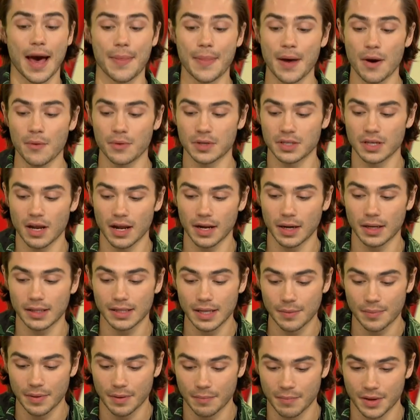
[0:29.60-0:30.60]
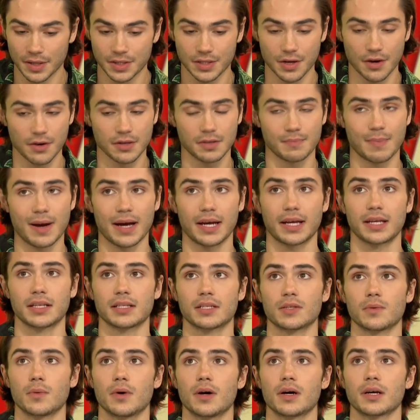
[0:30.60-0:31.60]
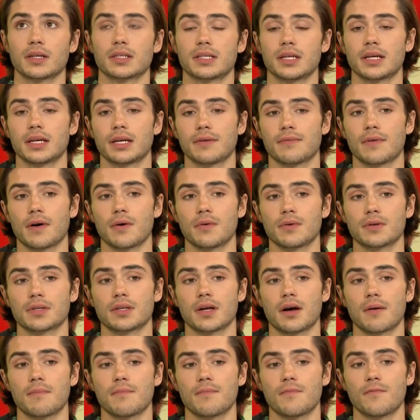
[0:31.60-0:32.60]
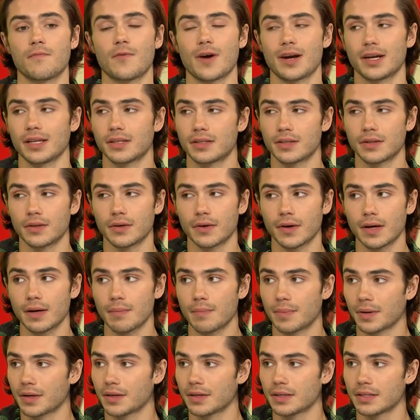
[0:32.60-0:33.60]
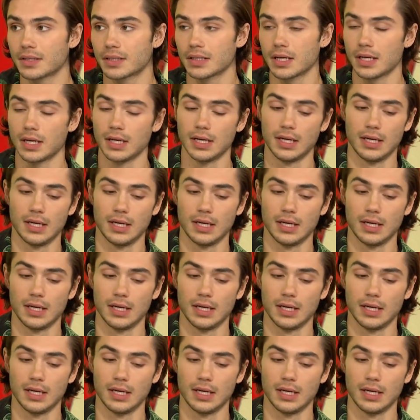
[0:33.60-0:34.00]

And that was, like, dipping my toes back into work, seeing if I was um, ready to do it. Yep. Because,